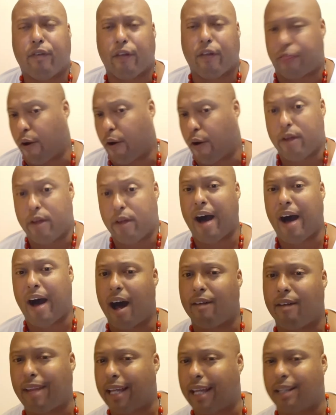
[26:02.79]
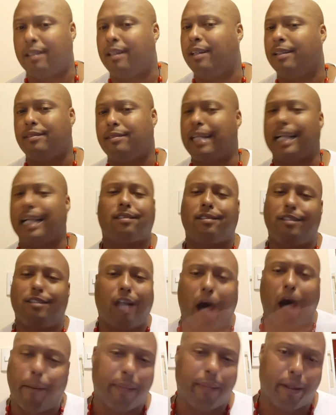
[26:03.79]
for 35. Like, that's
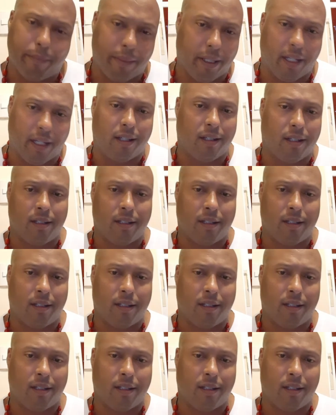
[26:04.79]
dumb to me.